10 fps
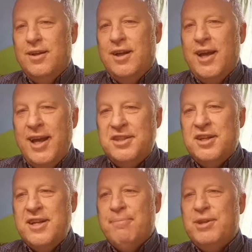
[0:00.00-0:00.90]
Here's the
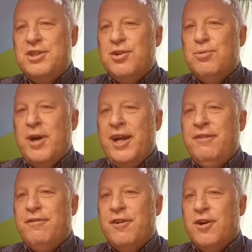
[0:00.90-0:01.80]
number to ring
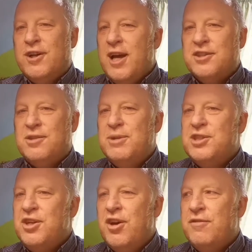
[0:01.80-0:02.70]
for our customer
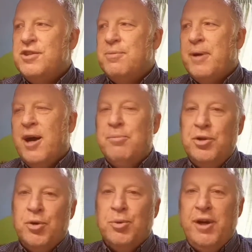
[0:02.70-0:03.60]
service department
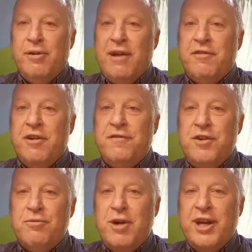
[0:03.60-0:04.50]
or wherever. If
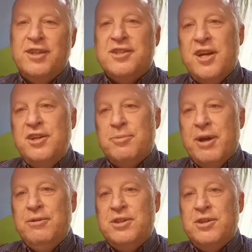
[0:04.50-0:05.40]
you ring and say you've
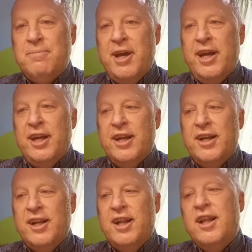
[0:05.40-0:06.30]
spoken to me,
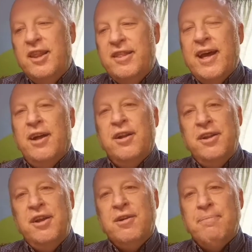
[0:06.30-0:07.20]

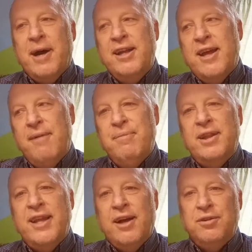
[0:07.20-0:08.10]
you can pay them
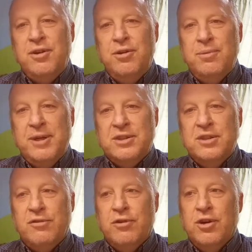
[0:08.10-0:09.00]
and they'll do the business
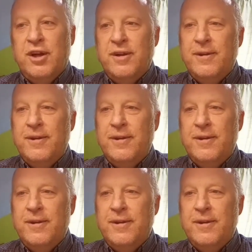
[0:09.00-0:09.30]
for you.